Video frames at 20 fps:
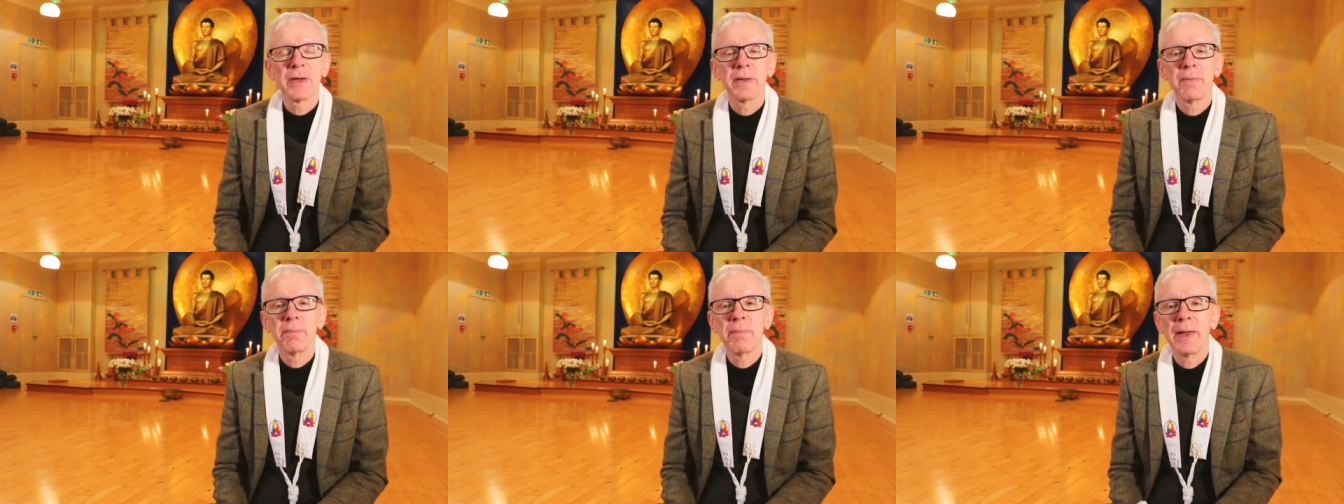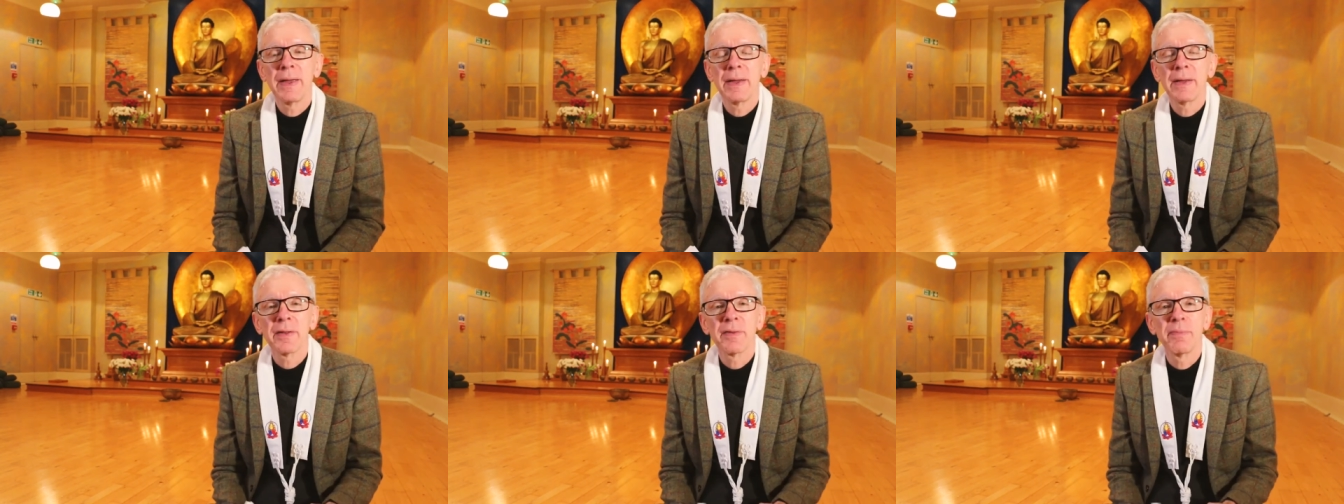can
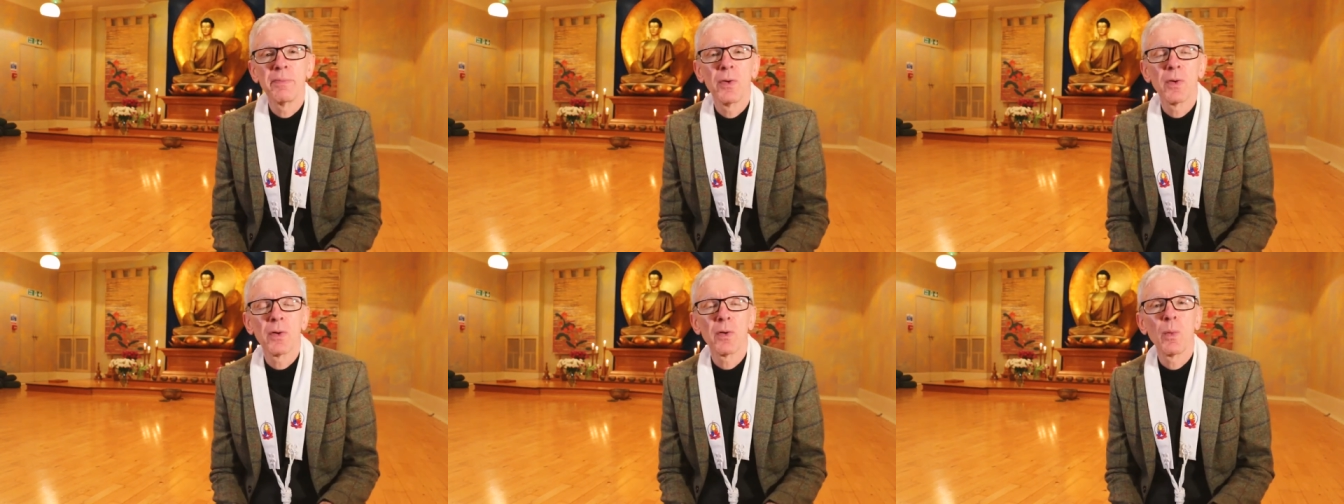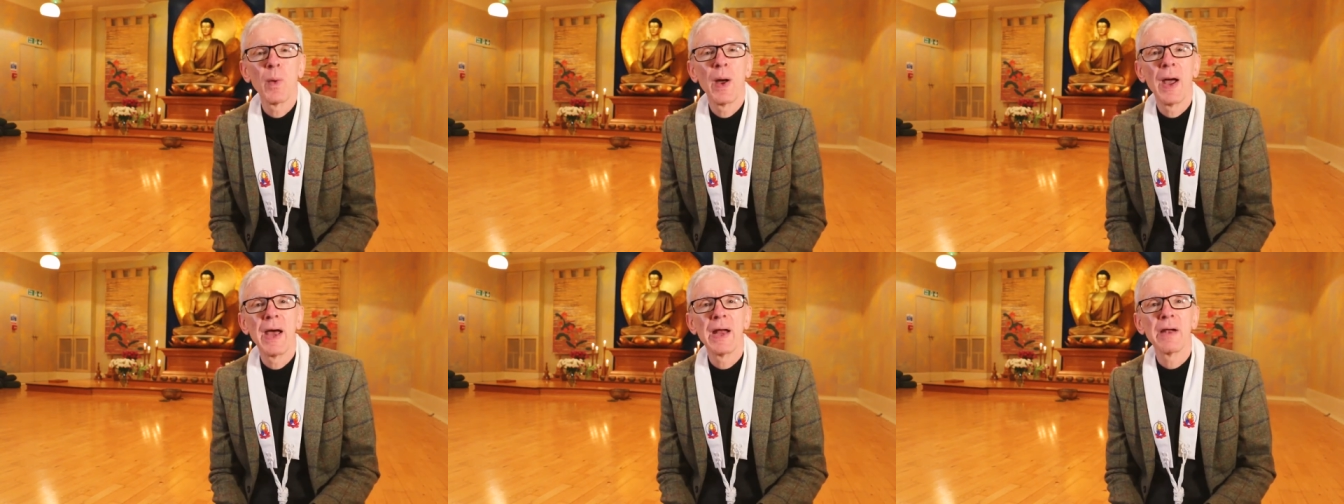make us more
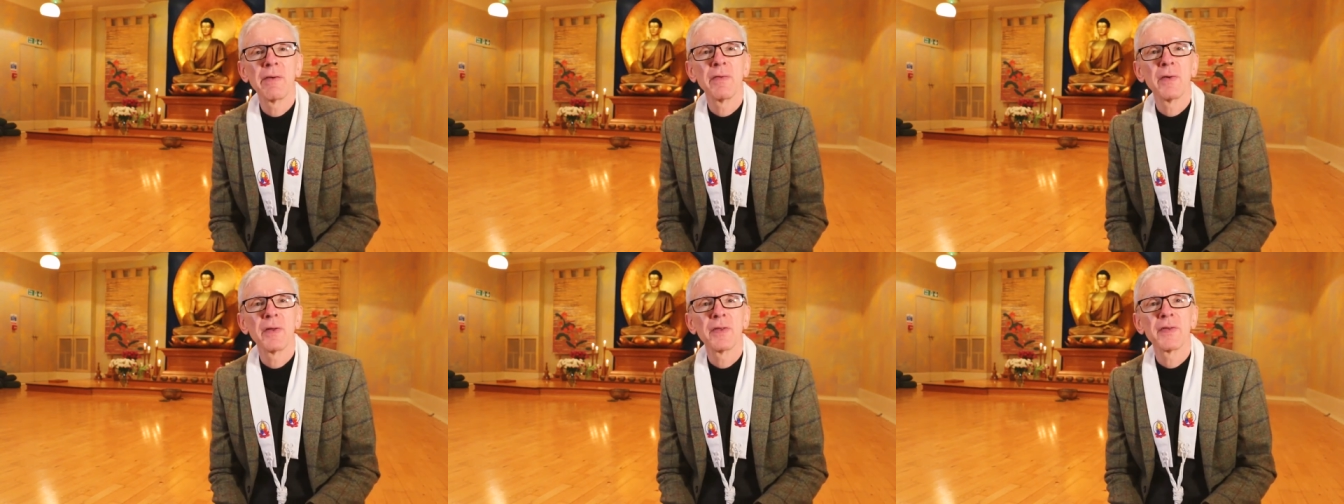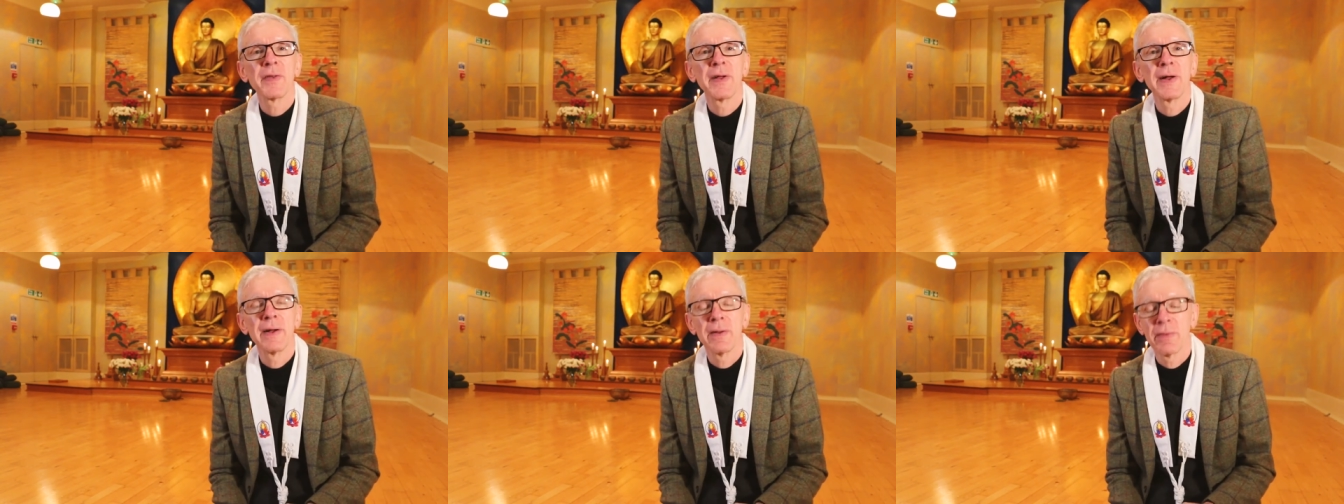aware of
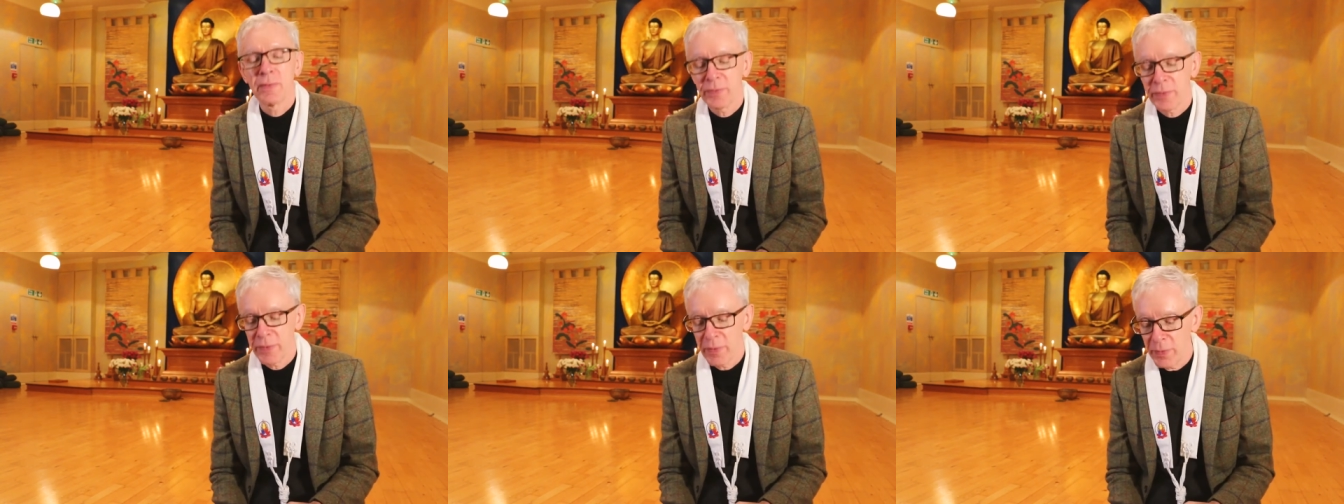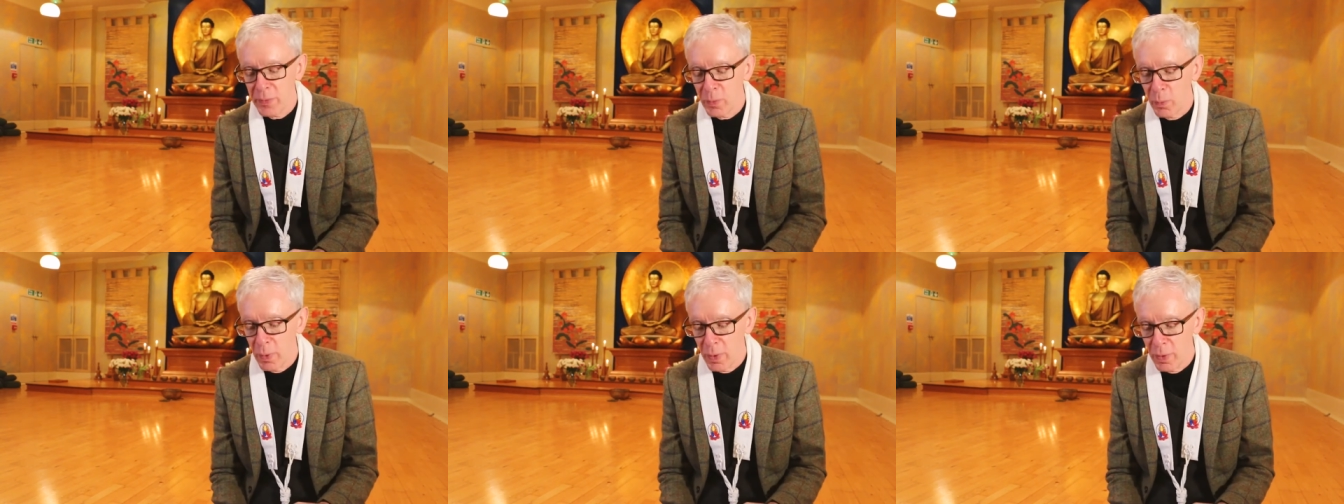ourselves
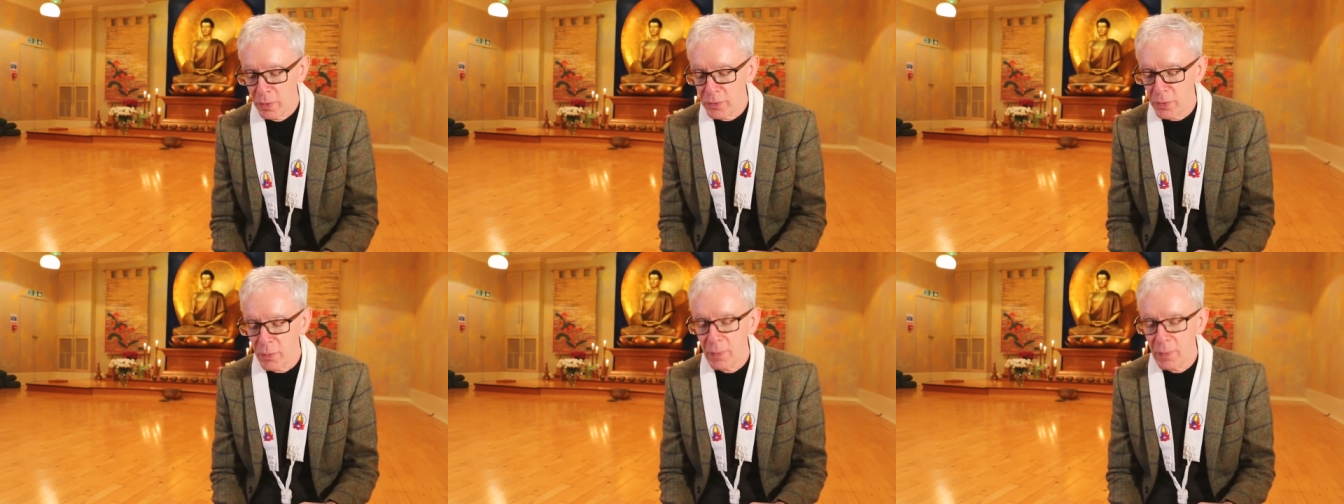and the world